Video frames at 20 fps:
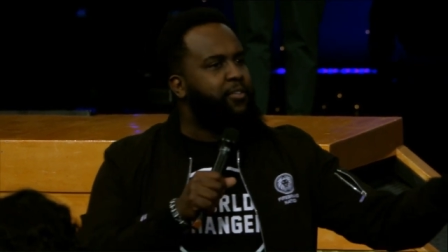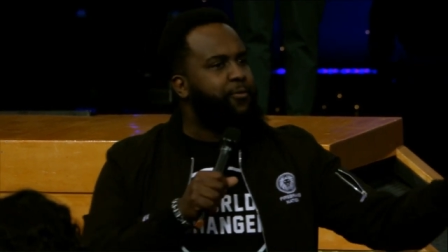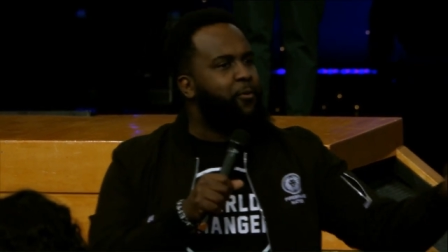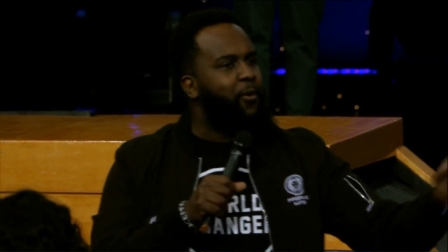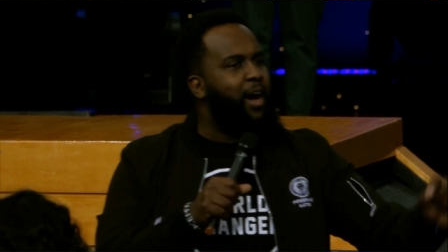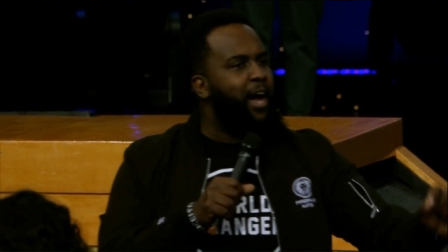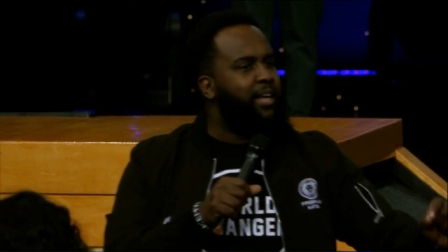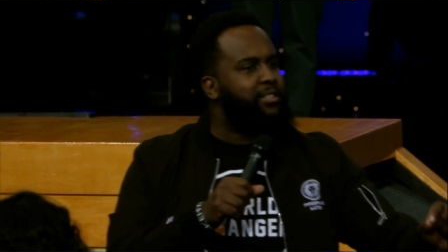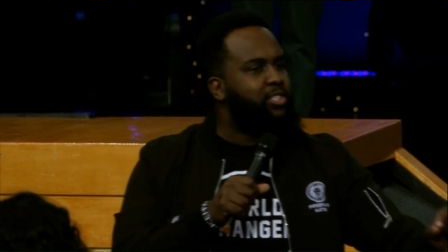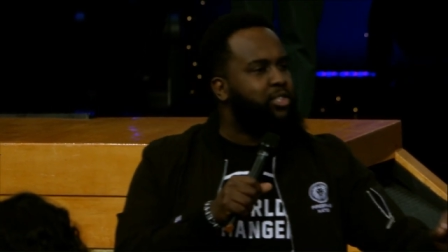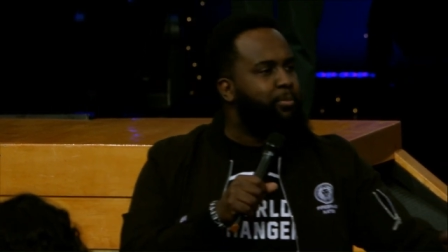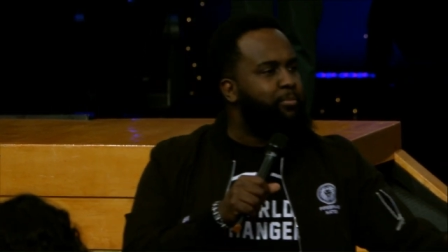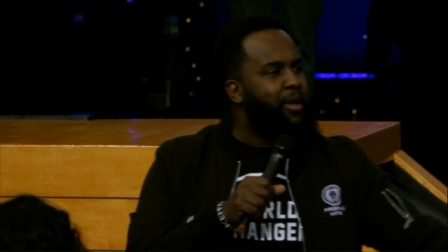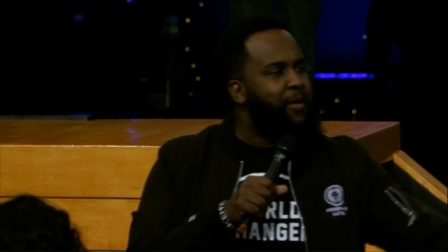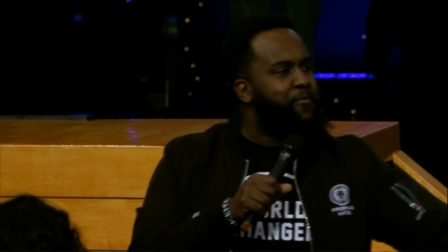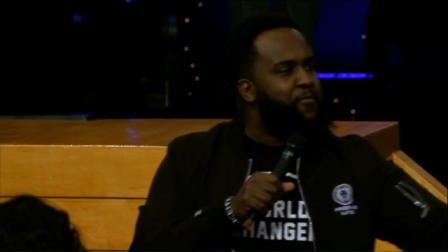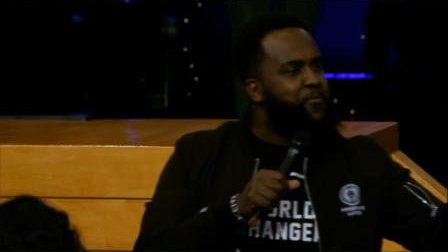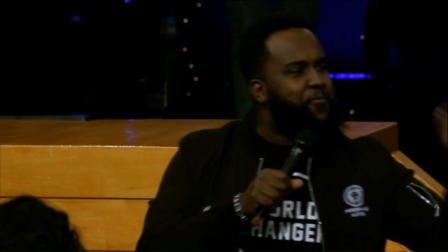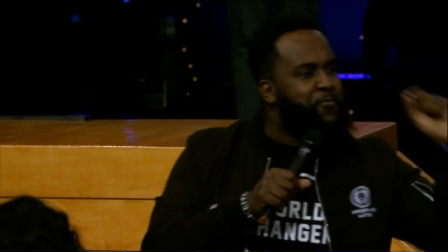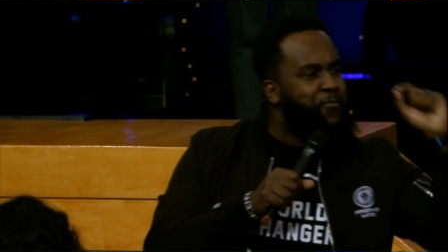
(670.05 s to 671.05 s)
for us to be
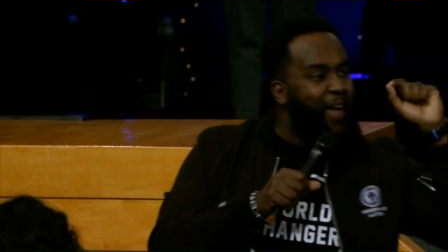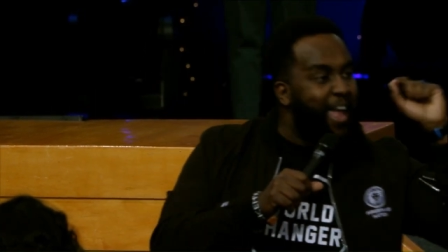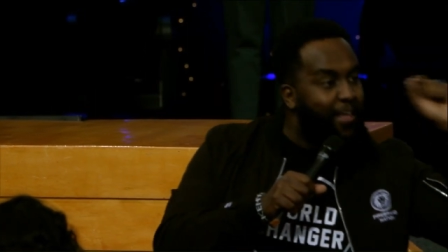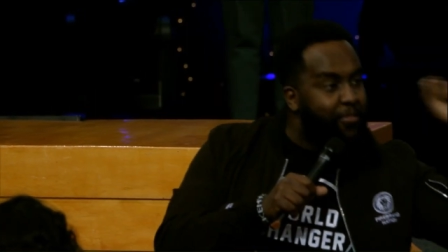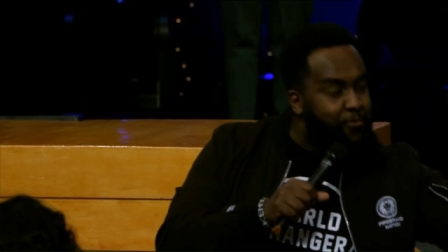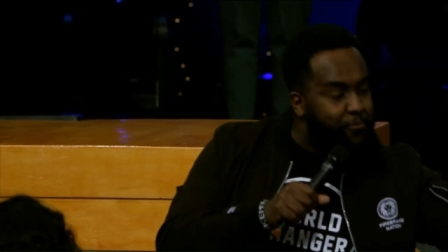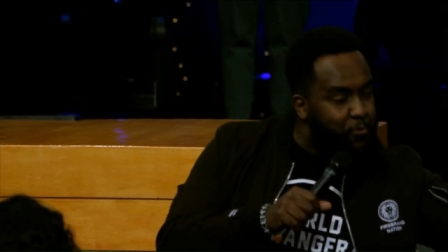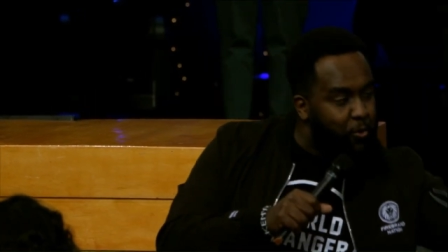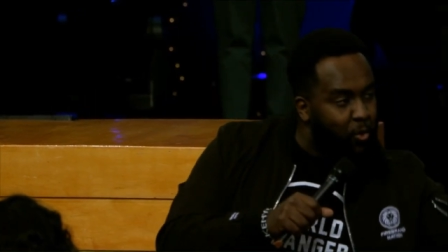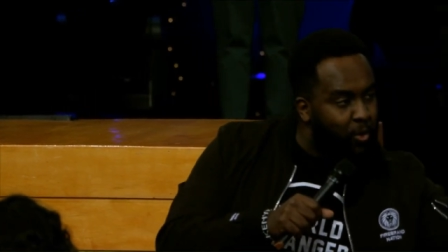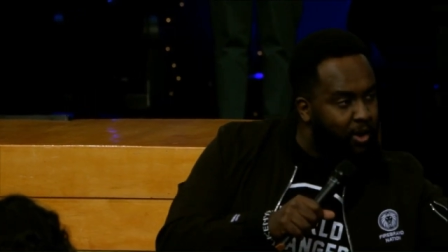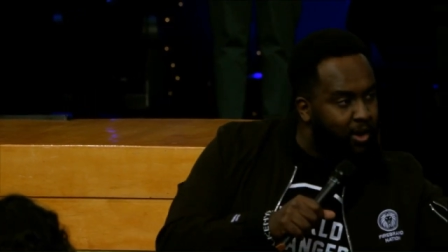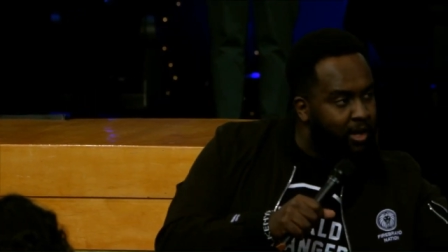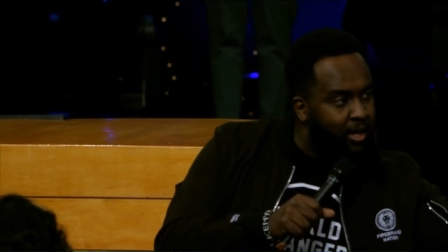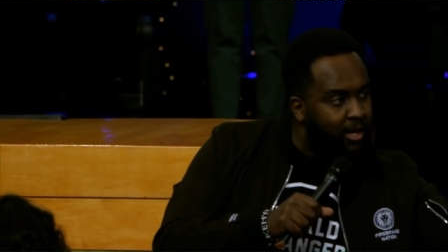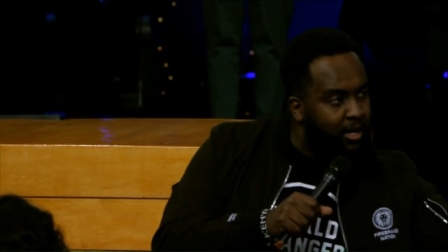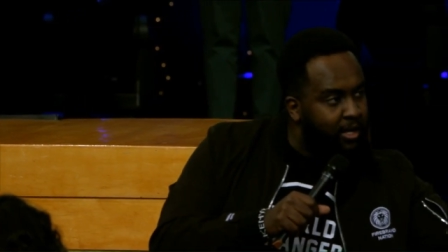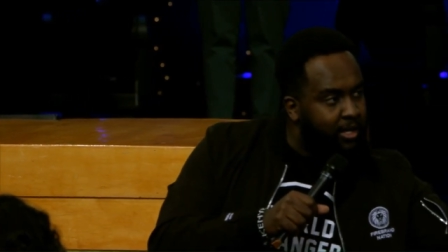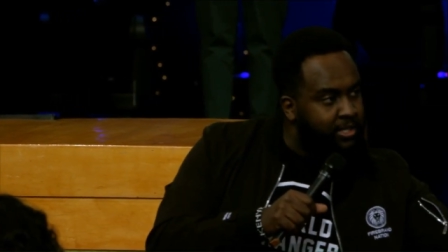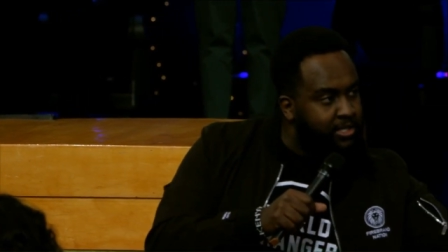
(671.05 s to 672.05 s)
faithful
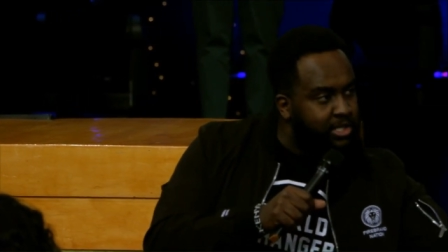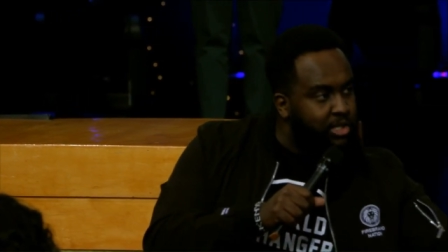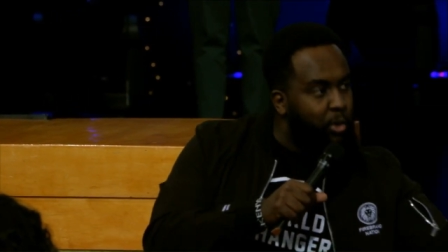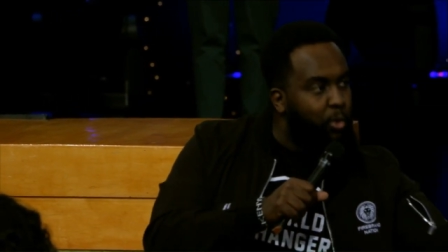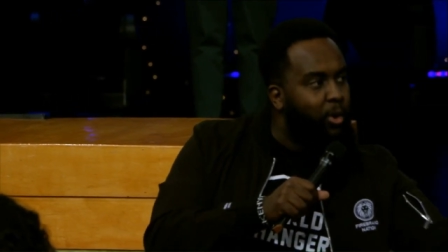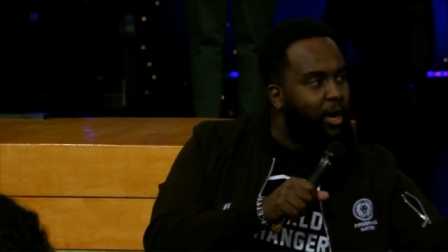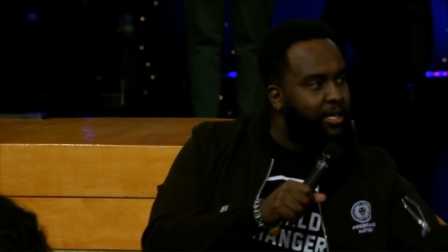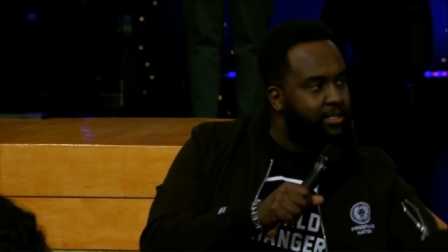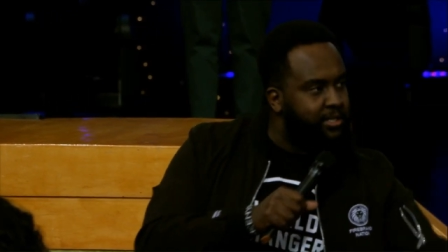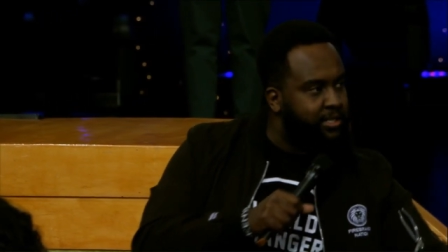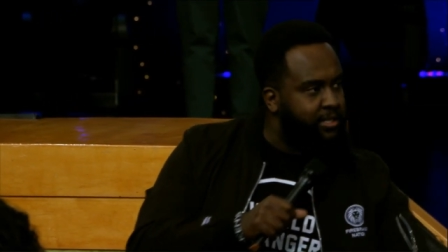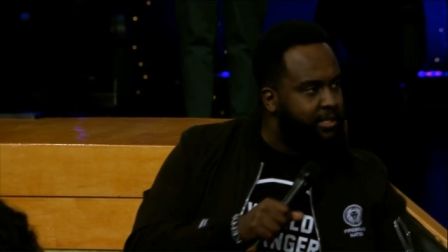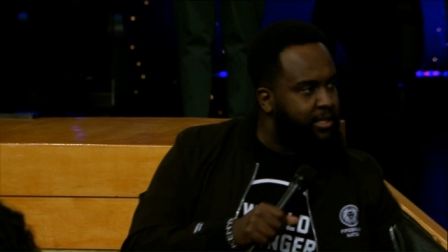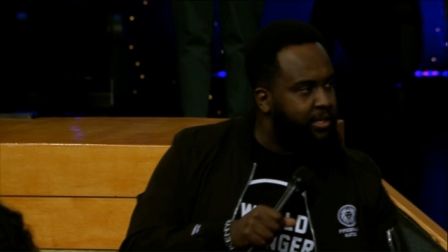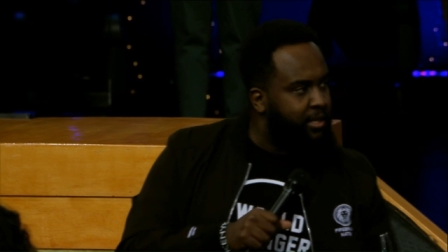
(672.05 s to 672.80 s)
stewards.